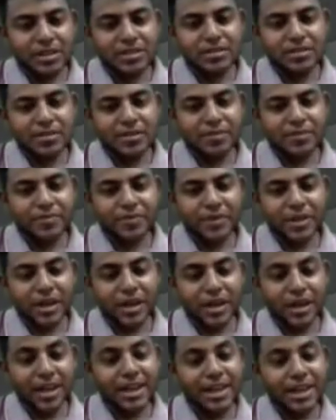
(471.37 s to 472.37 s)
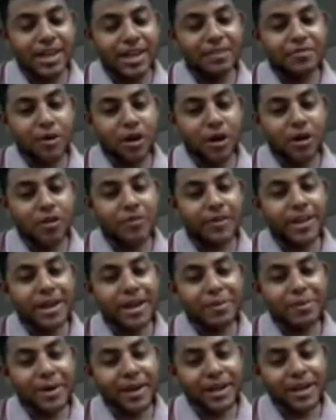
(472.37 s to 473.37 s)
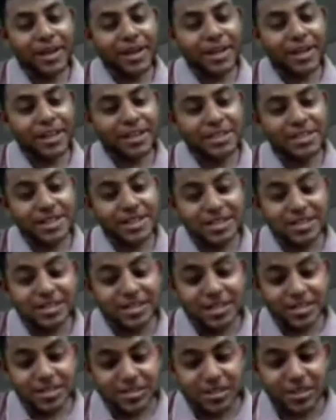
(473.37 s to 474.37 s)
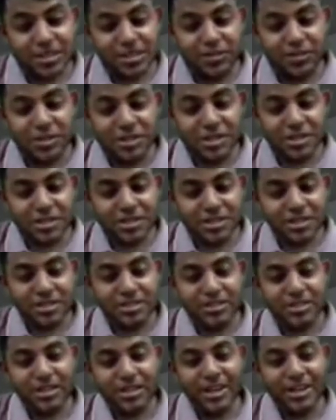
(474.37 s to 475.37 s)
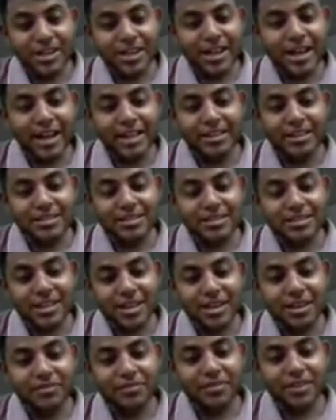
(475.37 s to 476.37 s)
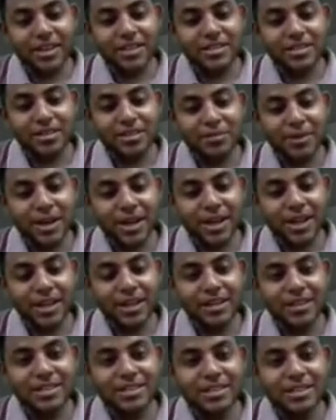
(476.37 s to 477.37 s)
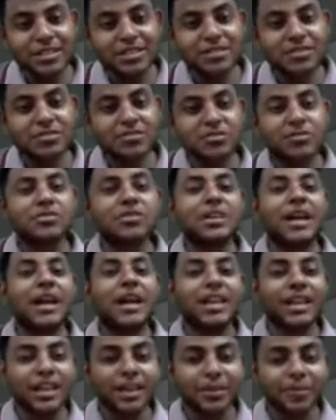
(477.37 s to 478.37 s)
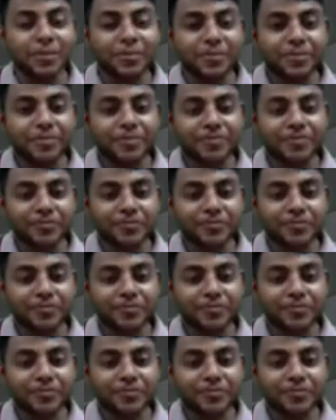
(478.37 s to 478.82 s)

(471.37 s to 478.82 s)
is in evolving and maintaining just institutions. It gathers significance in building a just society.